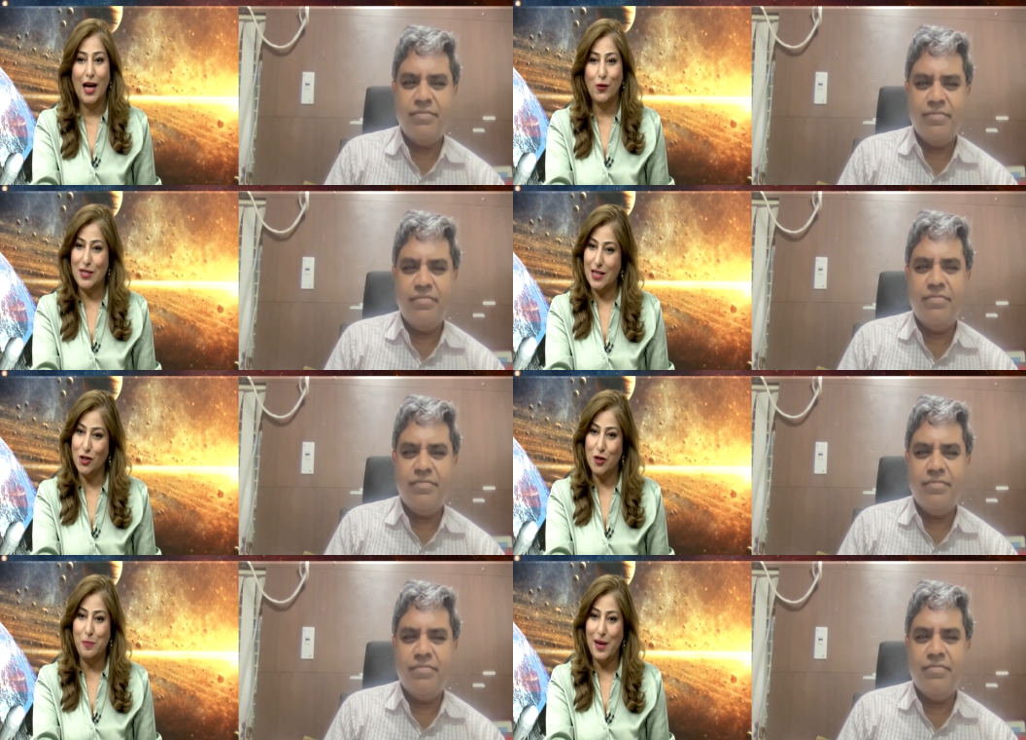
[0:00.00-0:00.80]
Speaker 1: It was
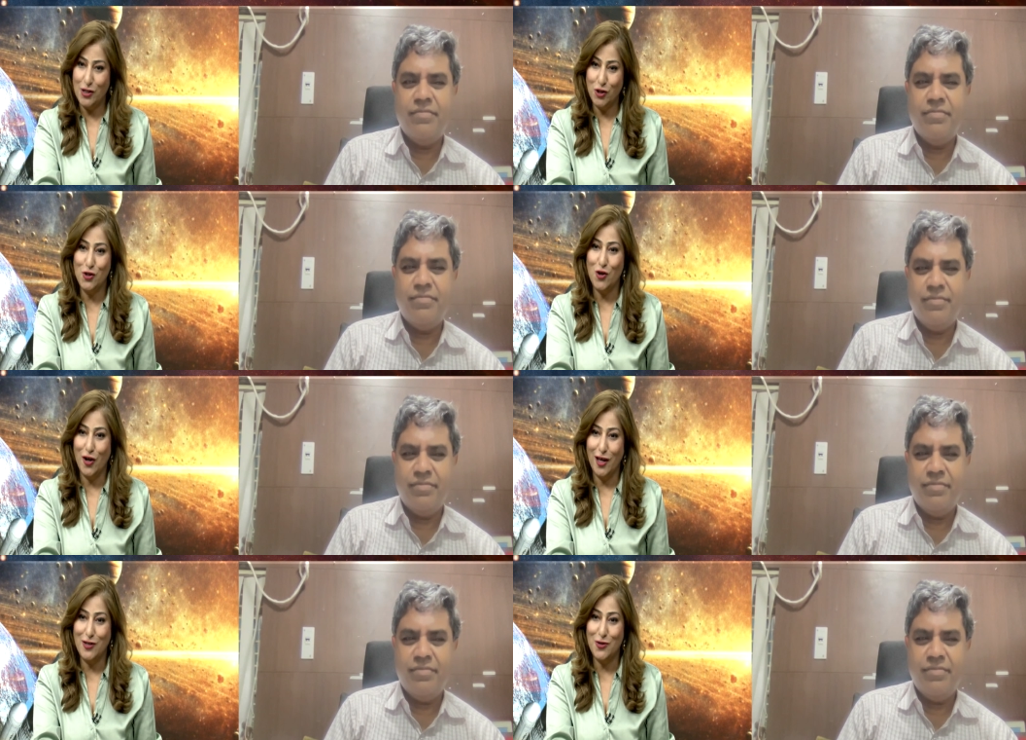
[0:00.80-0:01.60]
such a pleasure
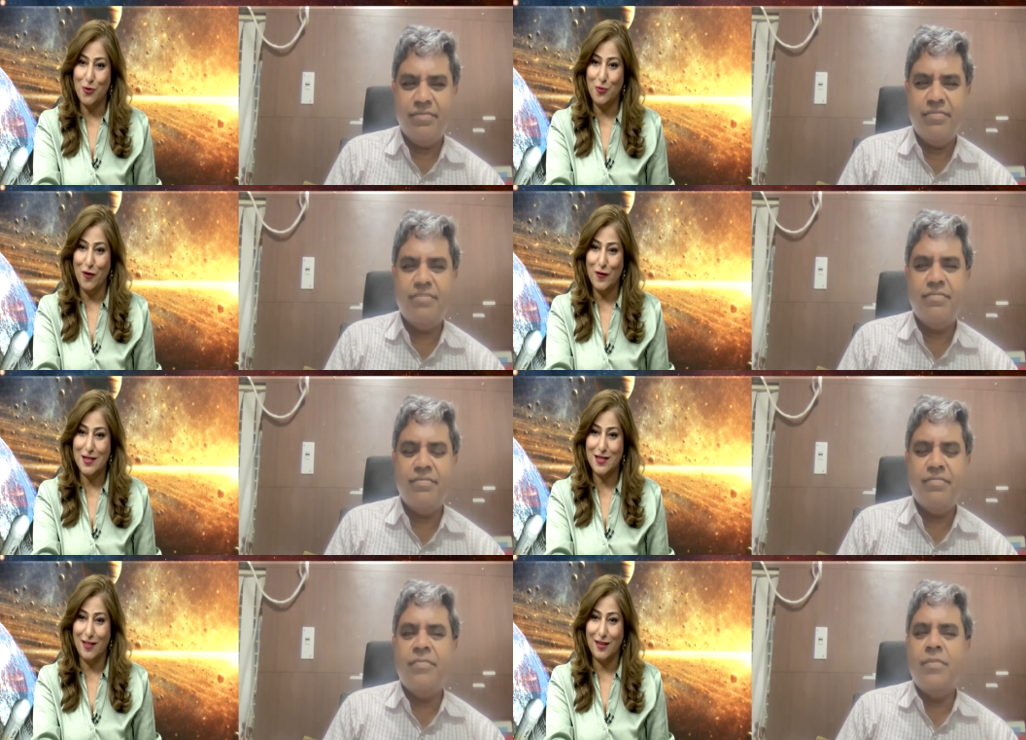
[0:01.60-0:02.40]
talking to you,
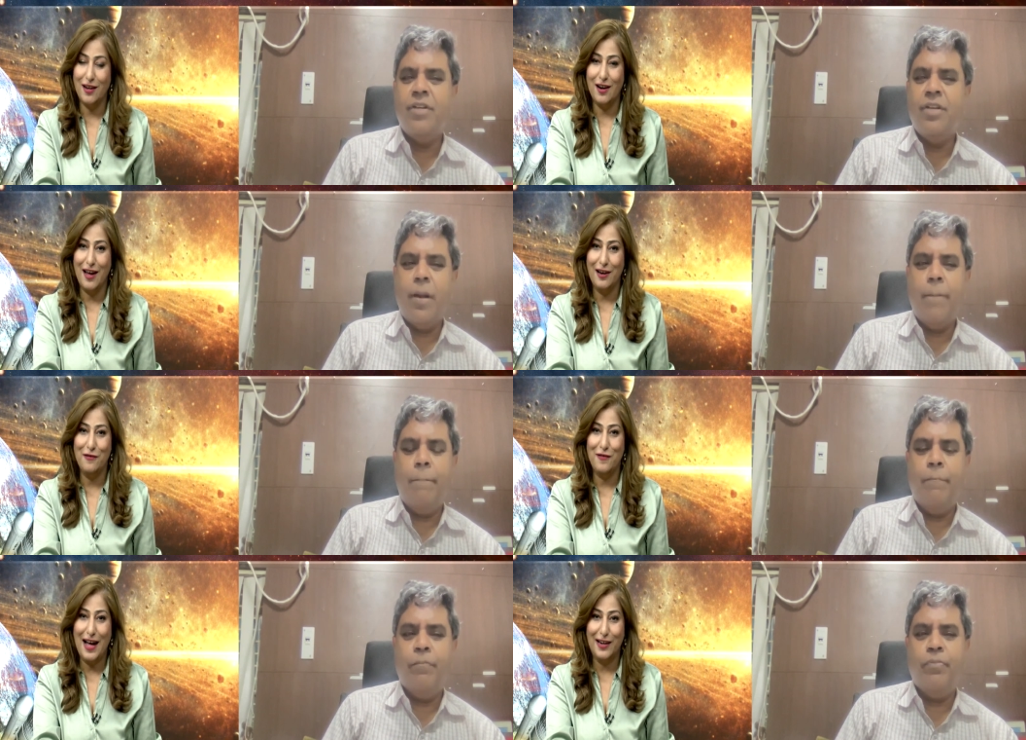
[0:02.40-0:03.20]
Professor Satyanarayan.
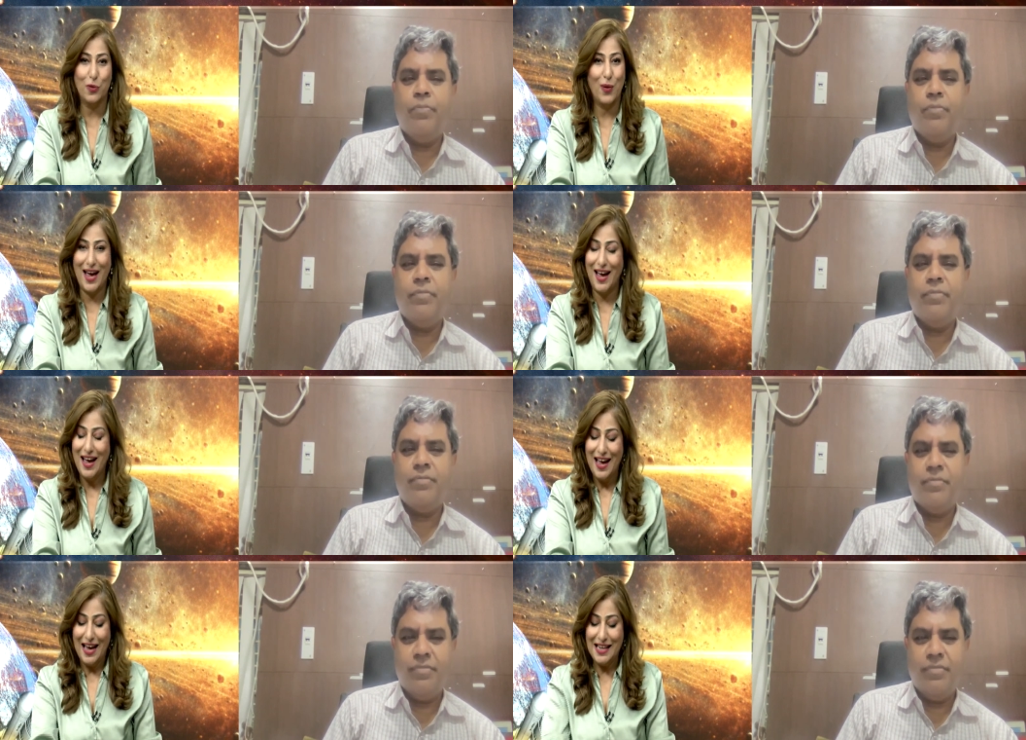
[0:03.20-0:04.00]
In fact, the way
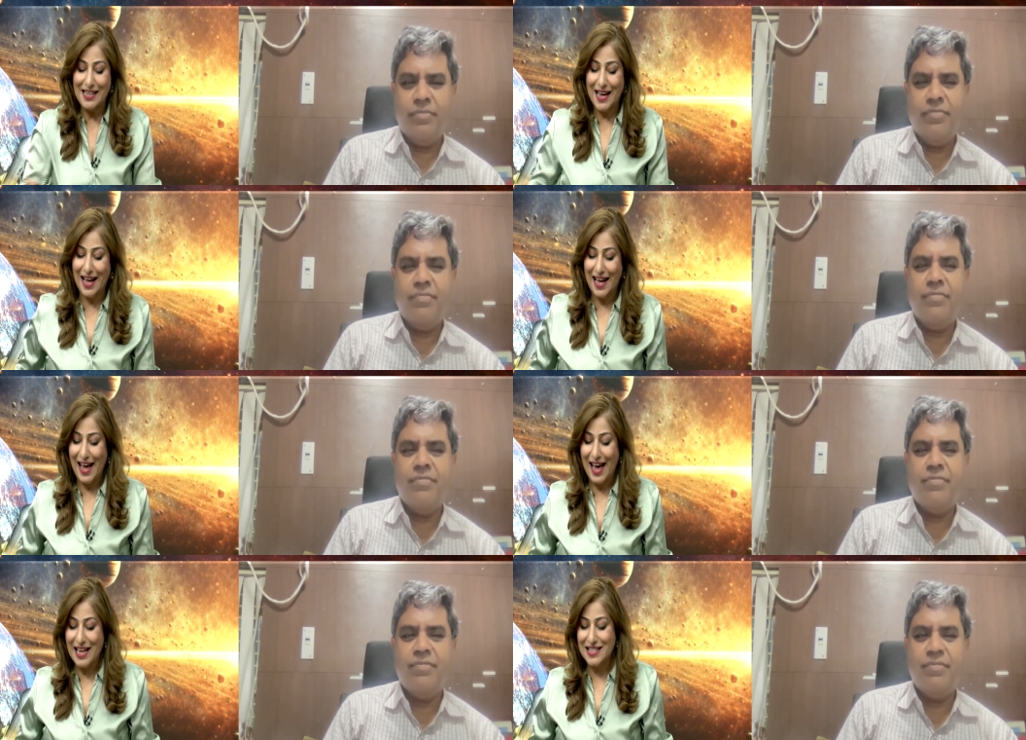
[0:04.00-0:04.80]
India
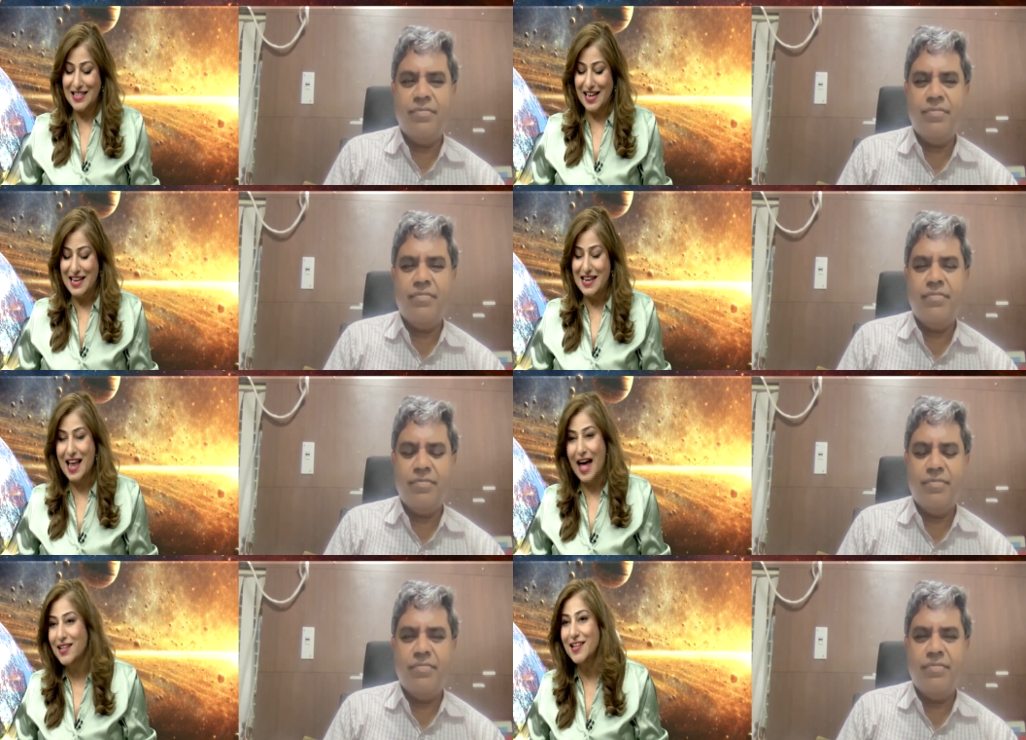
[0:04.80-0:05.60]
has
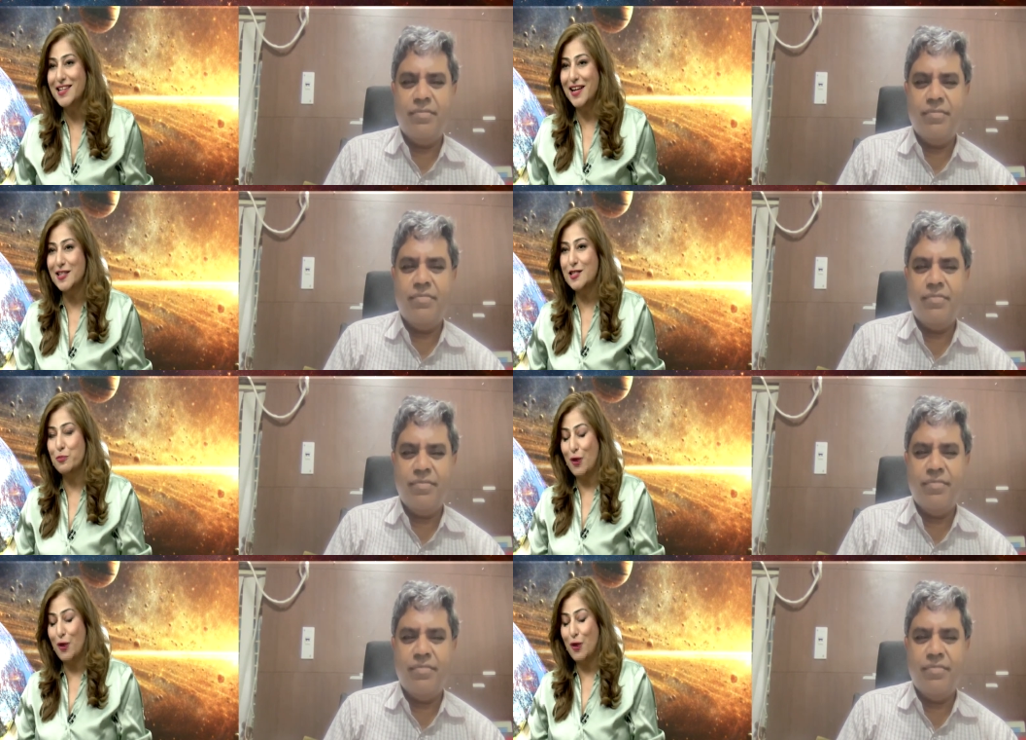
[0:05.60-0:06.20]
landed its